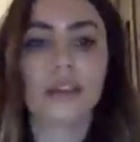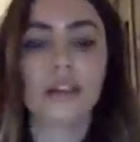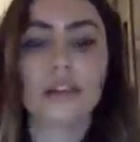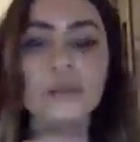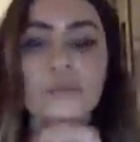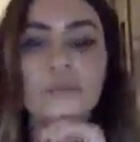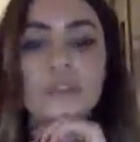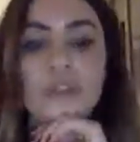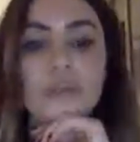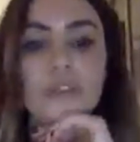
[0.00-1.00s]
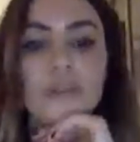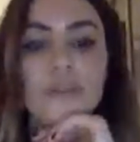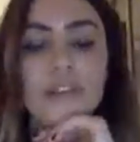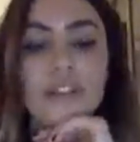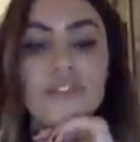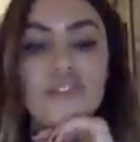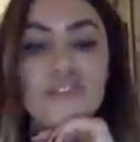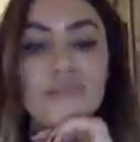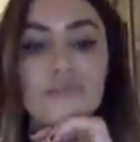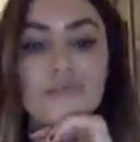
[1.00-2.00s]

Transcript: um, do you think we need a bridge?